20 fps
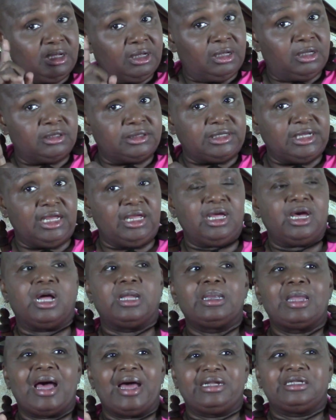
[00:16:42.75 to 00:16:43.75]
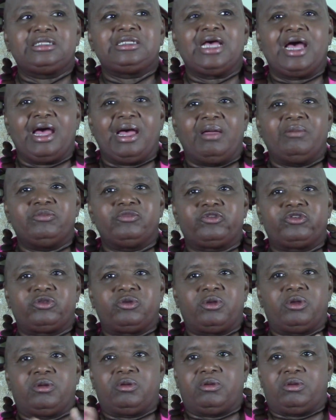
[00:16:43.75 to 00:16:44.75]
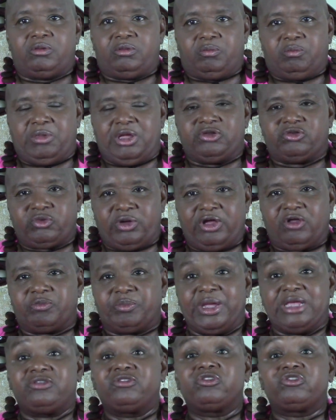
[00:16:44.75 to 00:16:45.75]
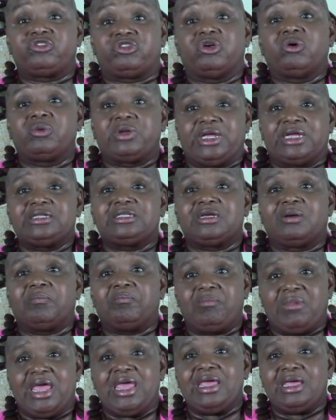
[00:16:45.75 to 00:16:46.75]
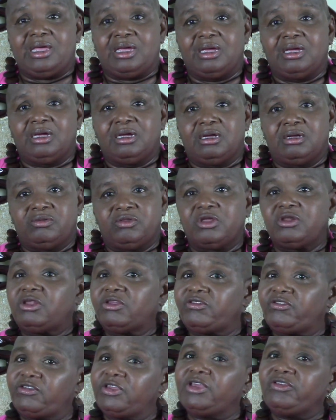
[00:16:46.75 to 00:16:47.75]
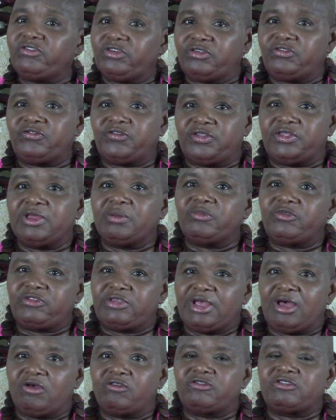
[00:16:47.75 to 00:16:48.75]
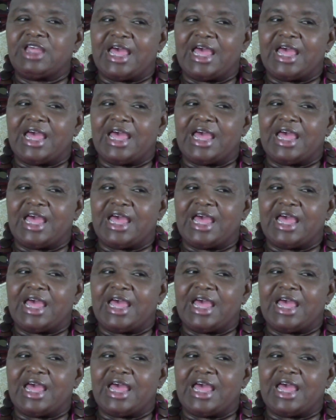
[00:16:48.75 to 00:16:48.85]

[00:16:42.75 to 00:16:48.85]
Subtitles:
See, a lot of times mental health patients don't get to make the decisions for themselves.